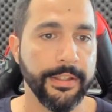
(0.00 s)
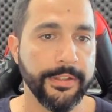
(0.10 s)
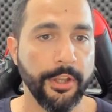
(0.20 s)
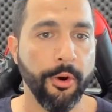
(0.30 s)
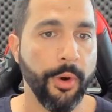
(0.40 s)

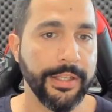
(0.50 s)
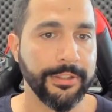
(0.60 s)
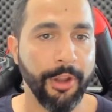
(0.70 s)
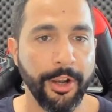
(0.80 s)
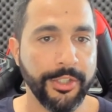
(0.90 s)
so
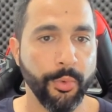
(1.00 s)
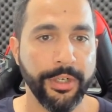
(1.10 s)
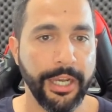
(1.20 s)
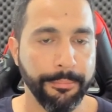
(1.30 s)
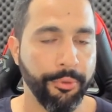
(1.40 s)
as long as we're
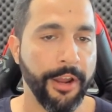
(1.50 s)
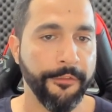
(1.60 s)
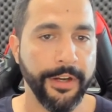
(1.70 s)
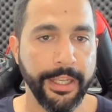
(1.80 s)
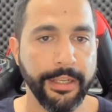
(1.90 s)
not
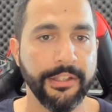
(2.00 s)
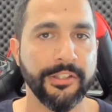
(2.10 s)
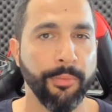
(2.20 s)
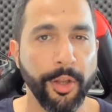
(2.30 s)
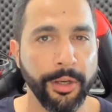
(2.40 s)
profiting small